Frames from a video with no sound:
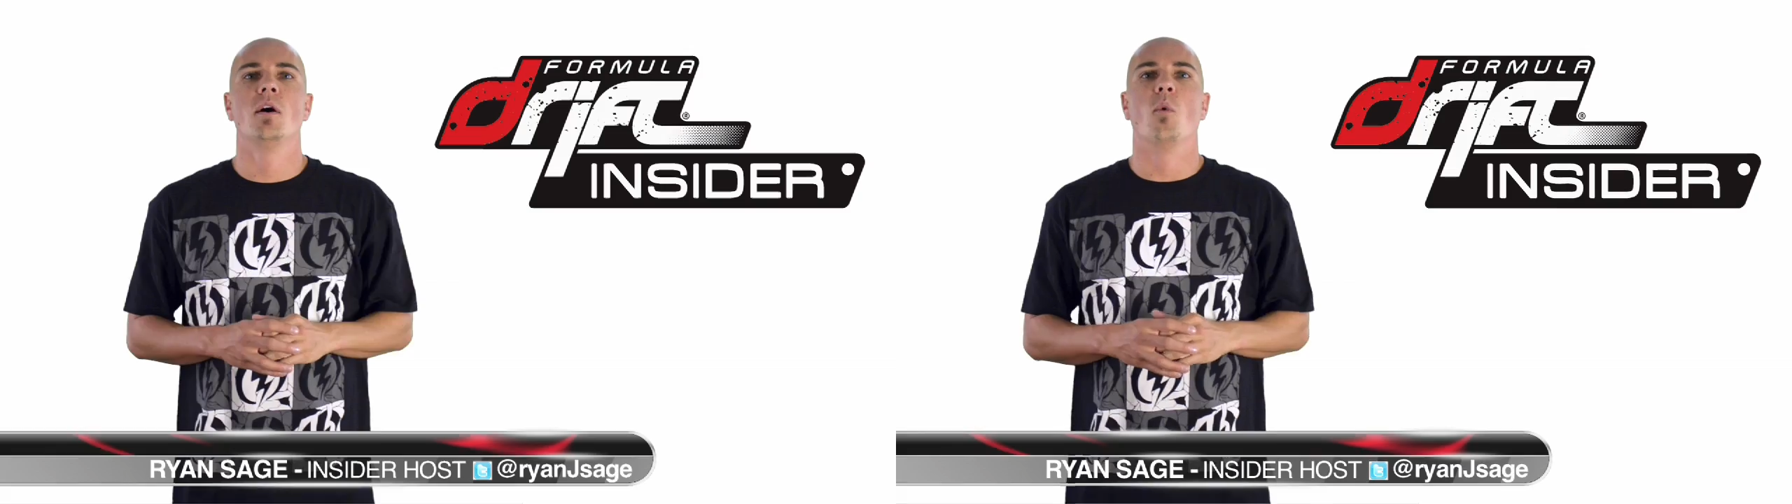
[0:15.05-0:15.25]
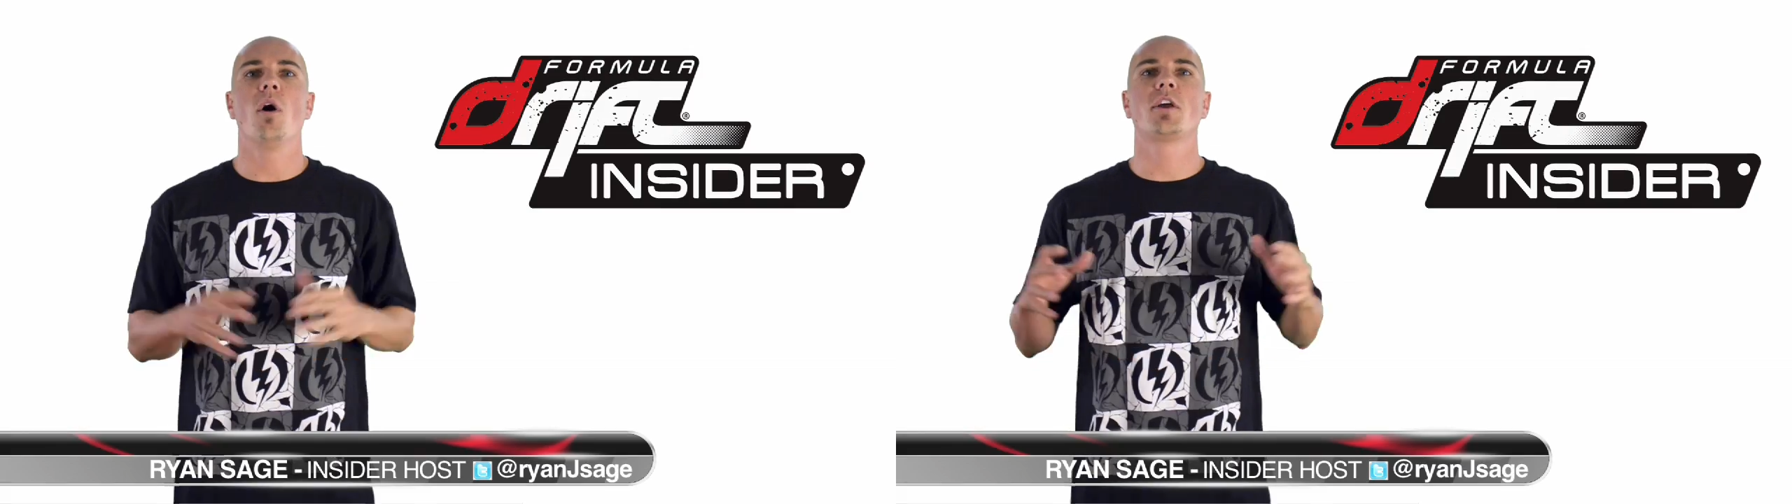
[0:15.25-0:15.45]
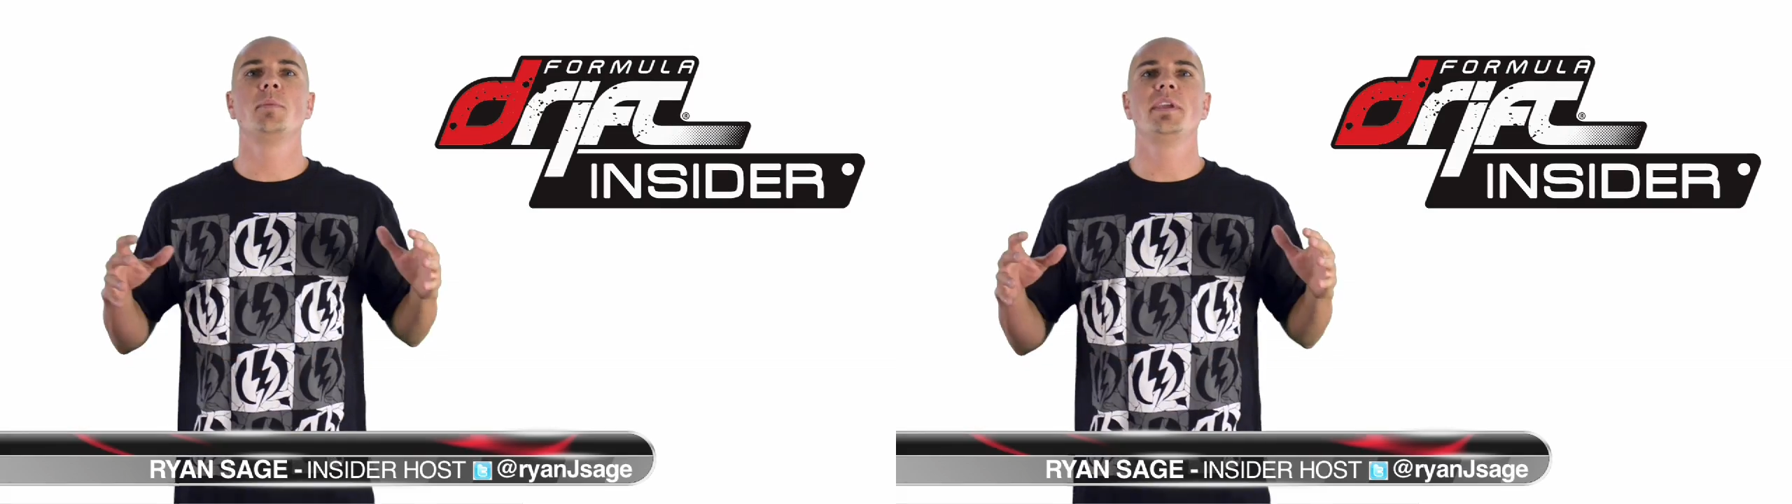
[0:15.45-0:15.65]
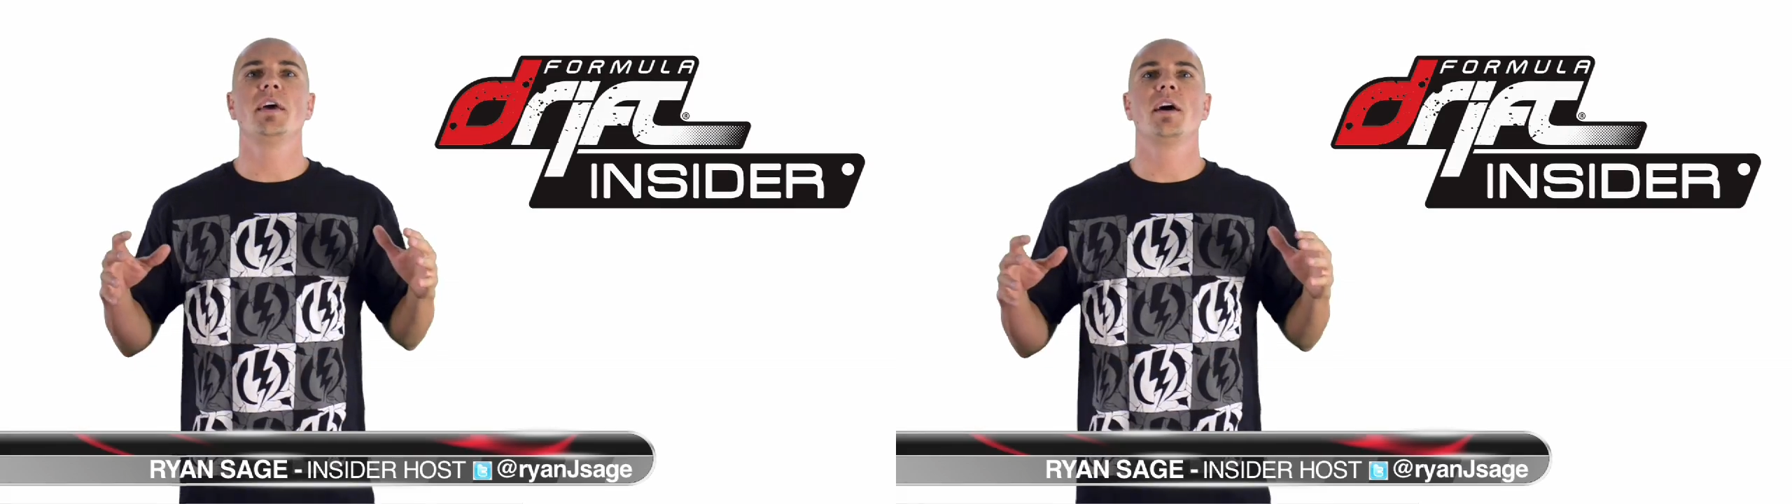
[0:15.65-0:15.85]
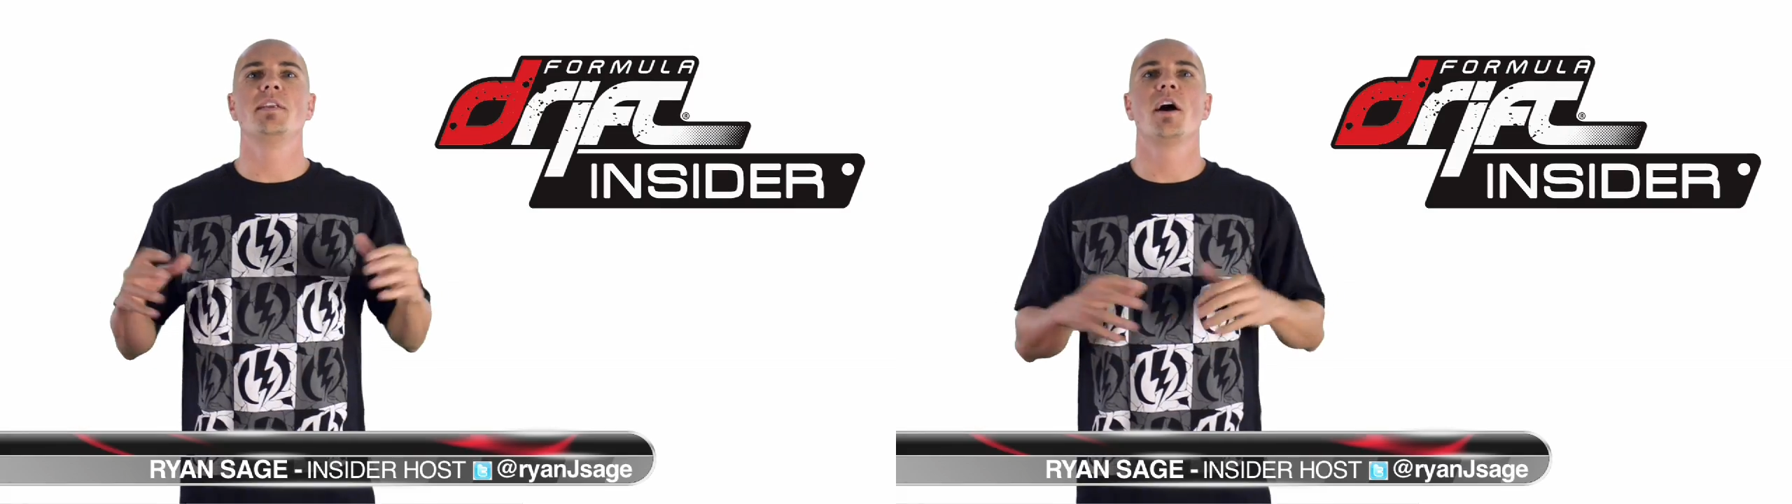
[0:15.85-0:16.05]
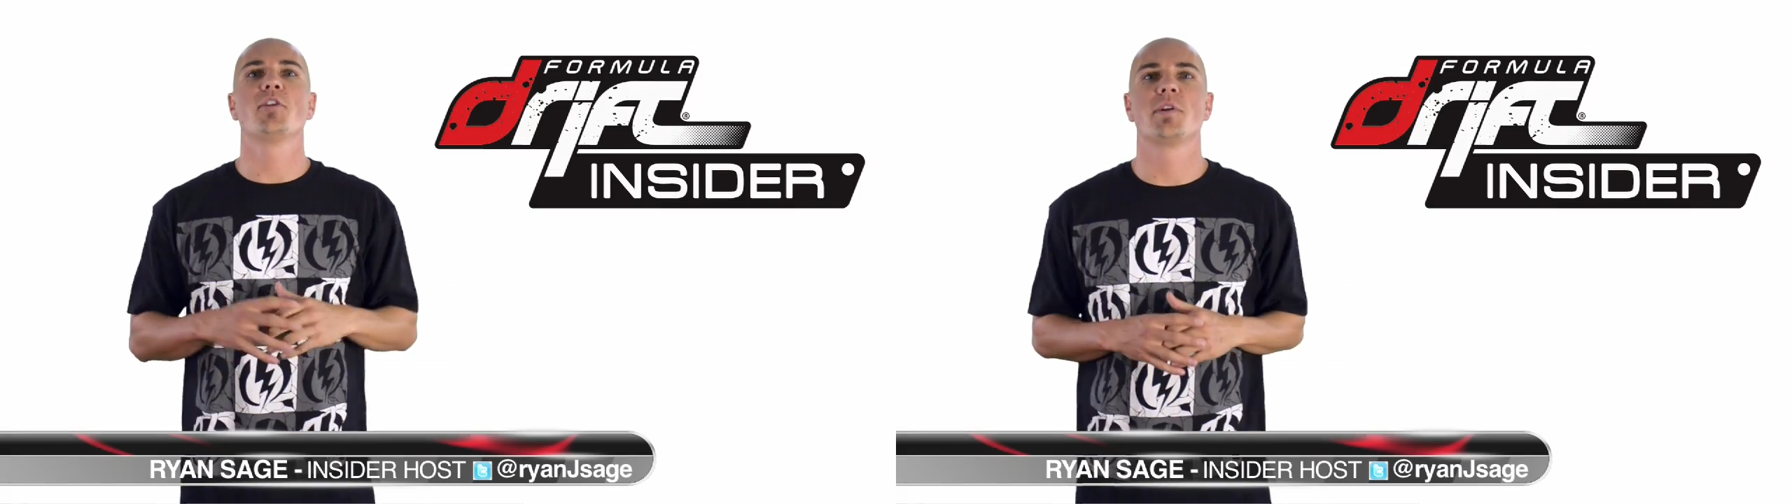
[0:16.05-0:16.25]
Welcome to yet another